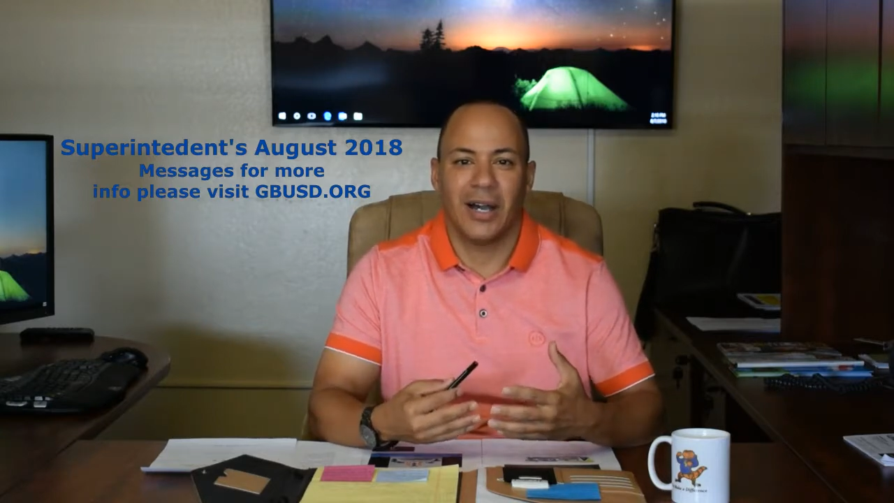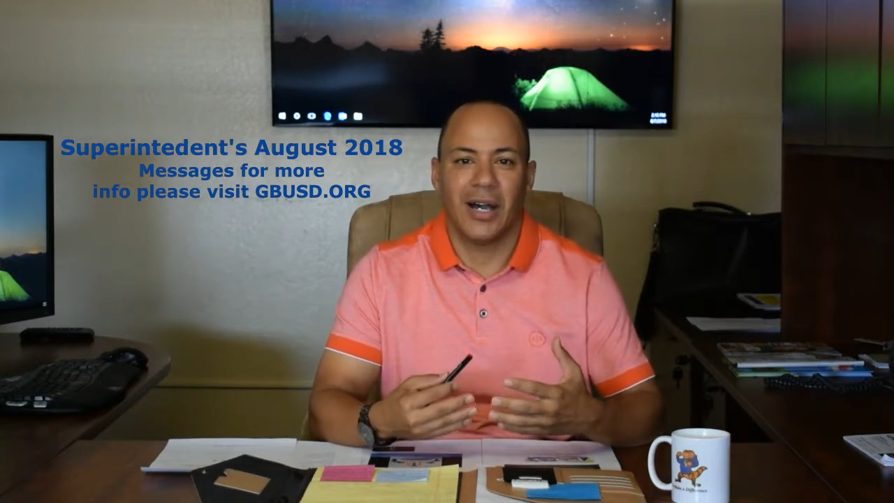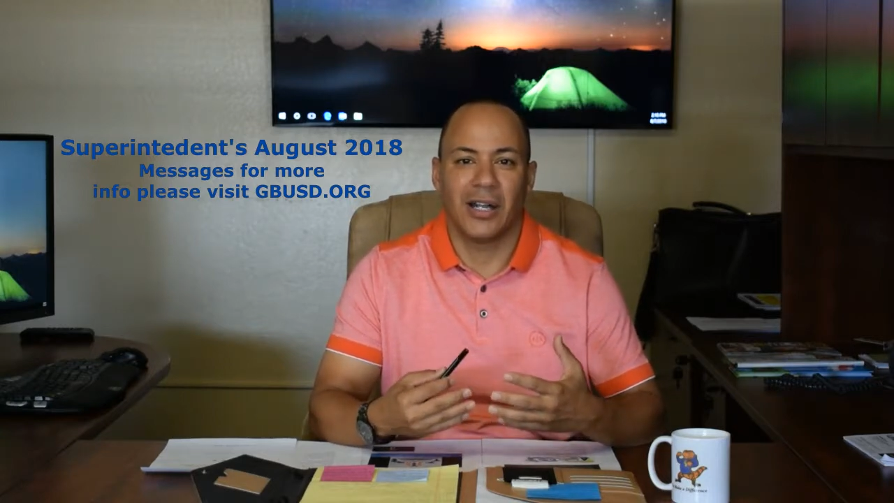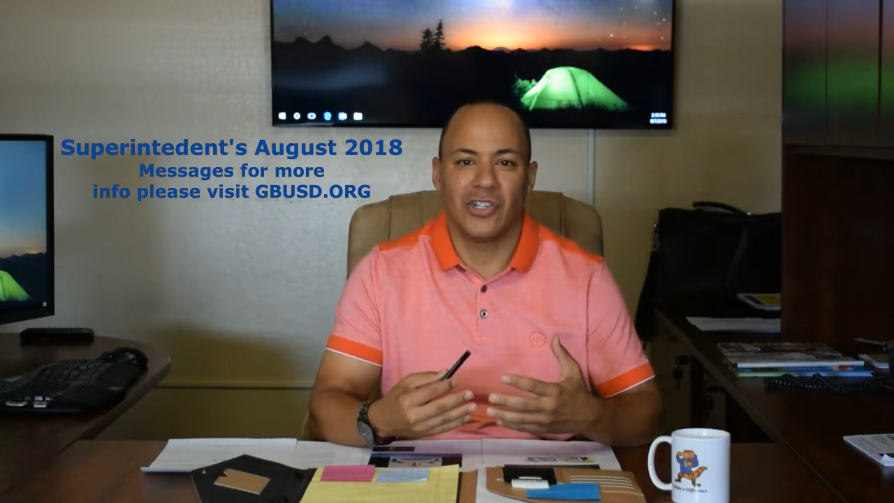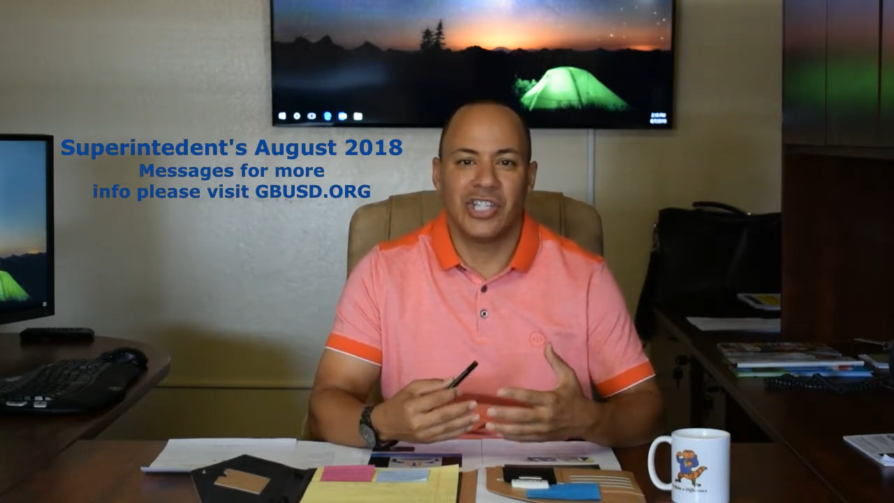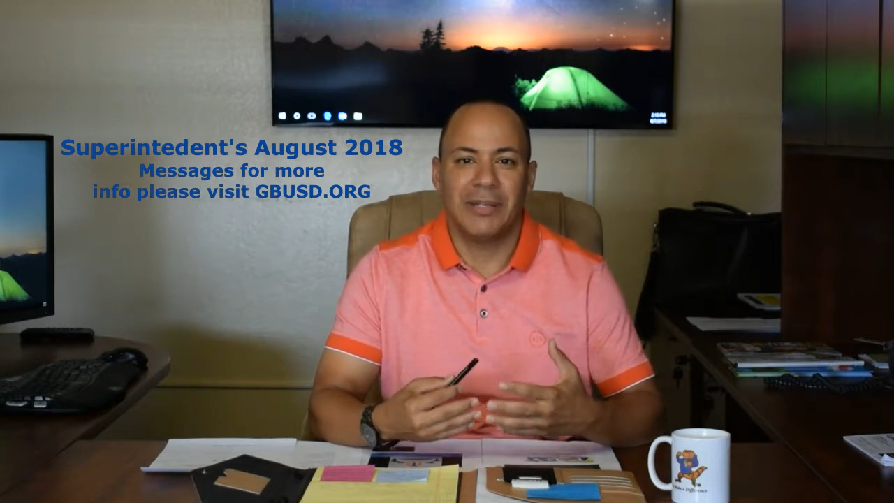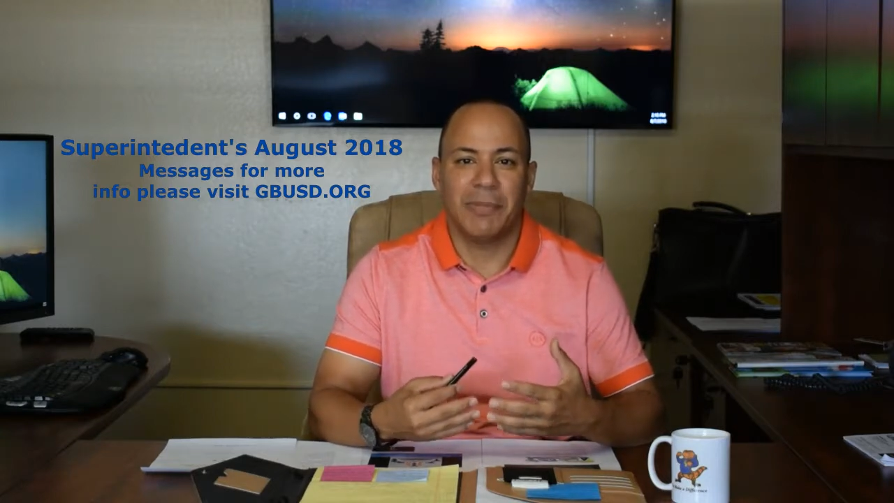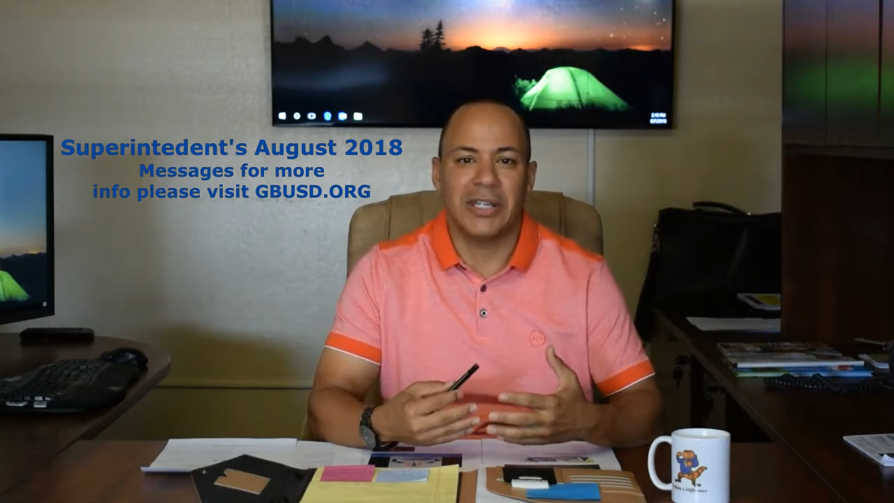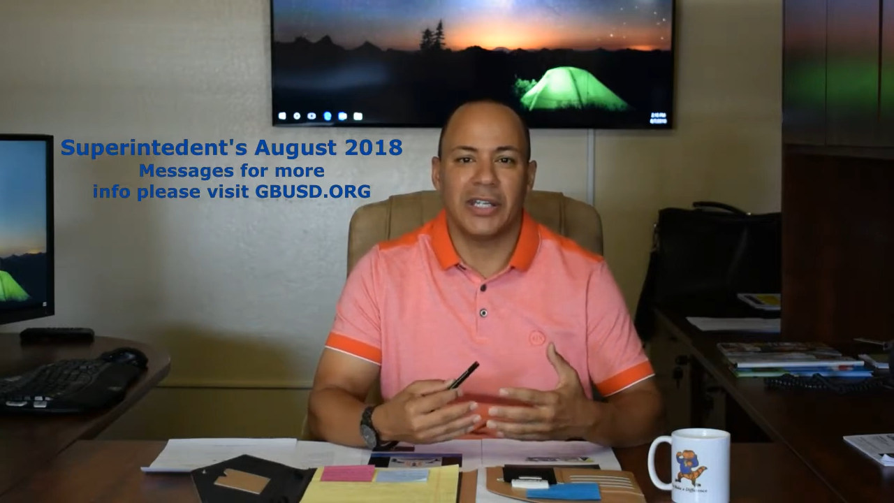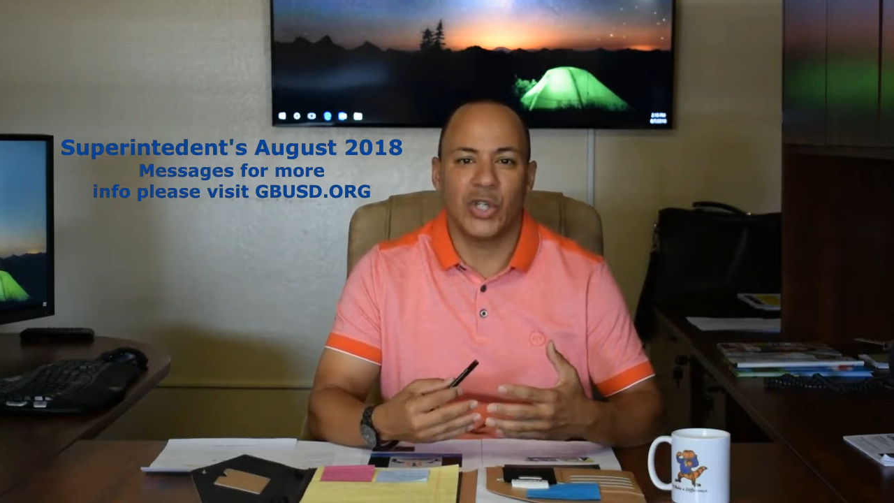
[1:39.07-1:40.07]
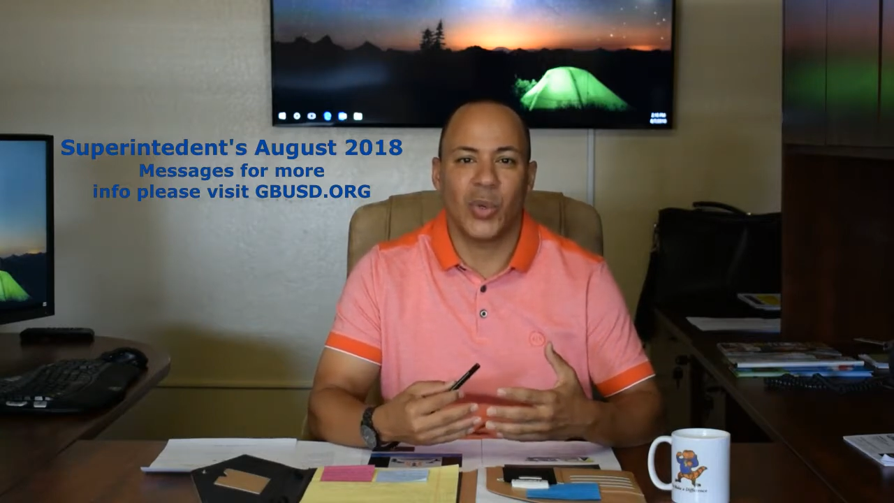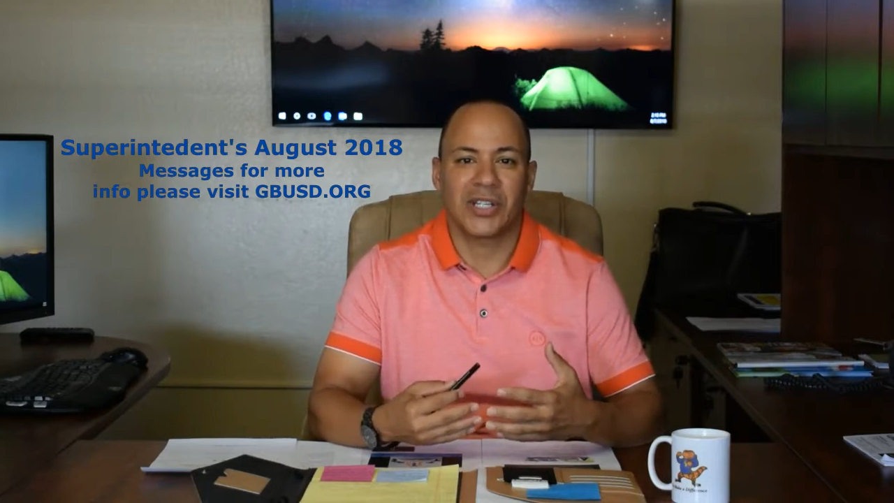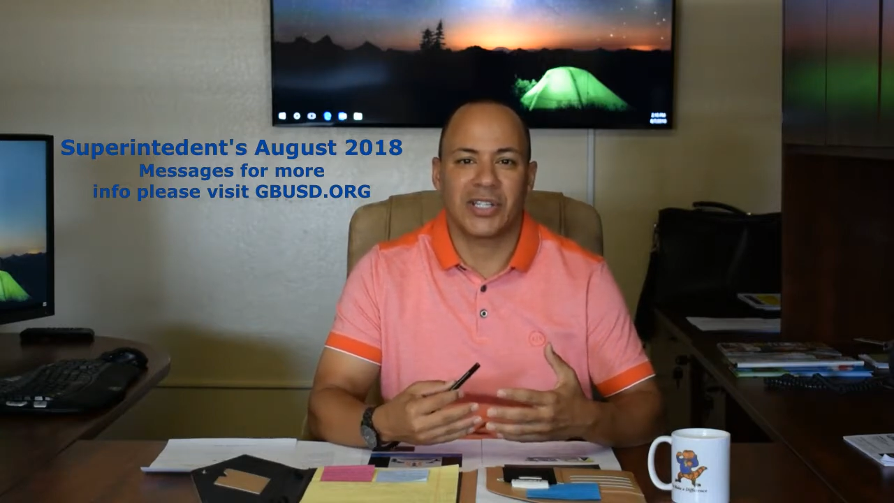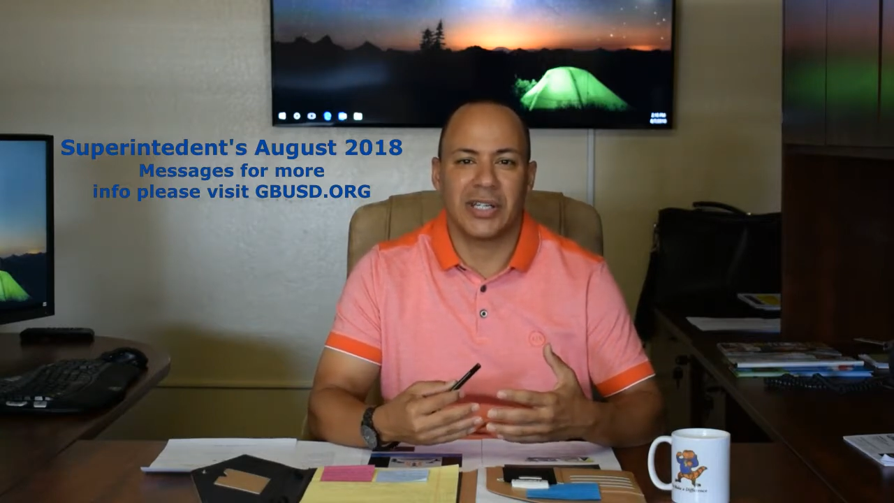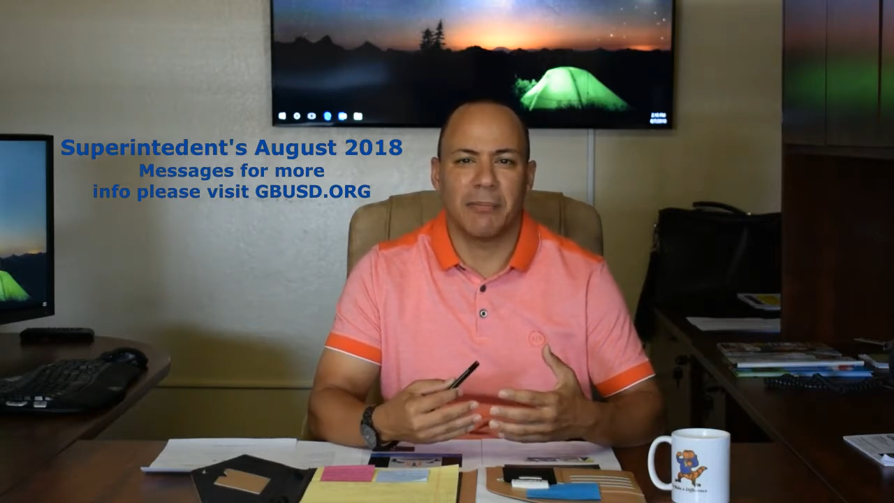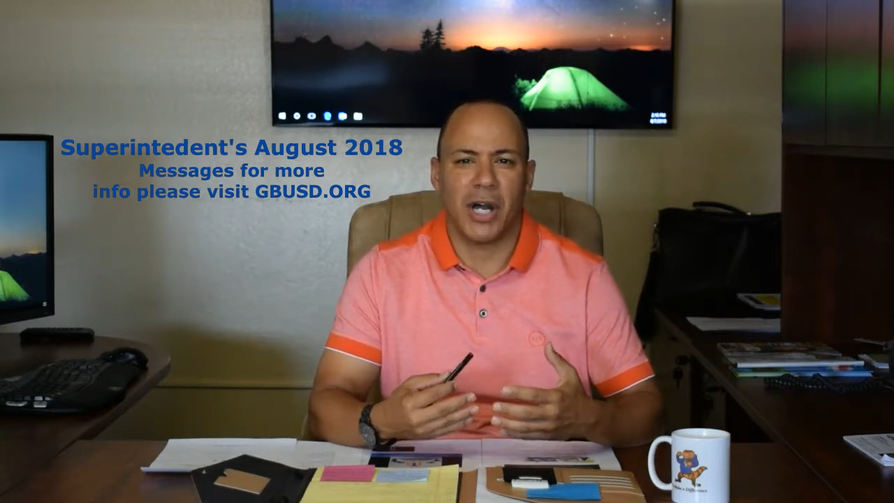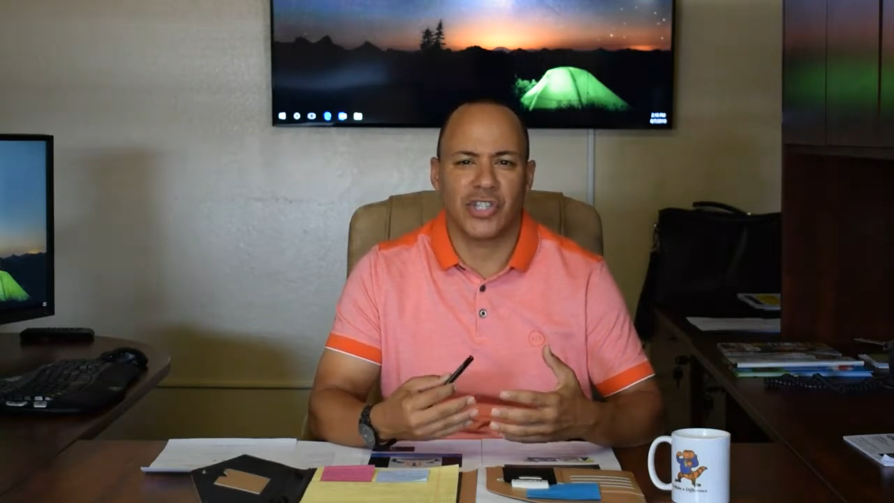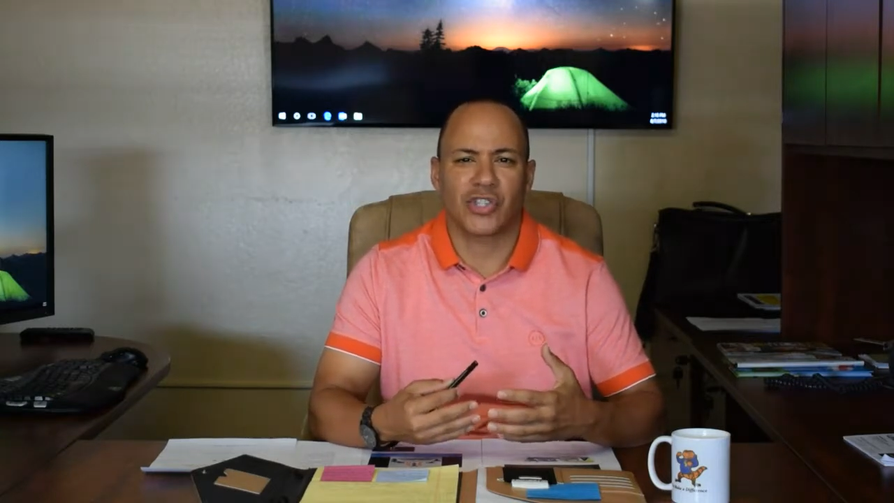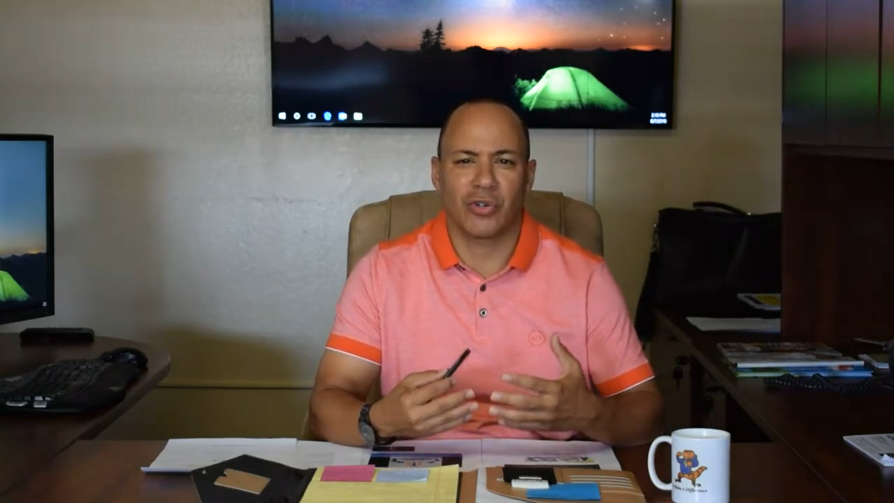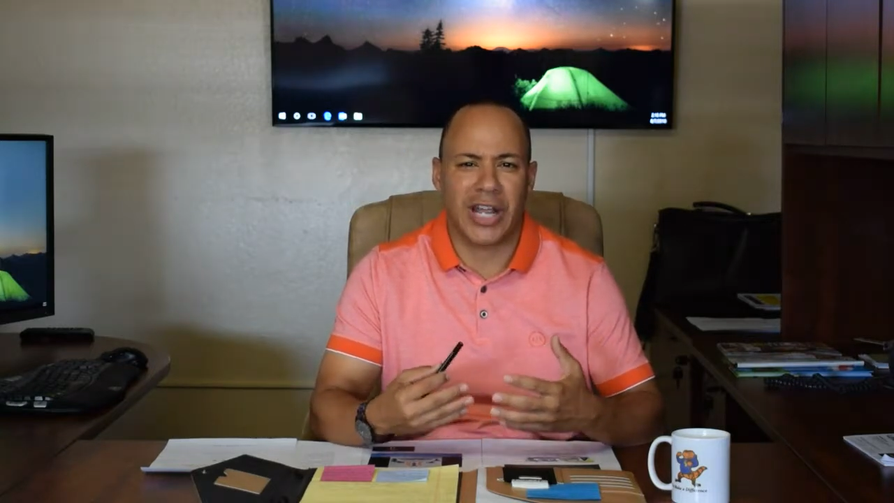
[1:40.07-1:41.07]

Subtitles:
on GBUSD Monster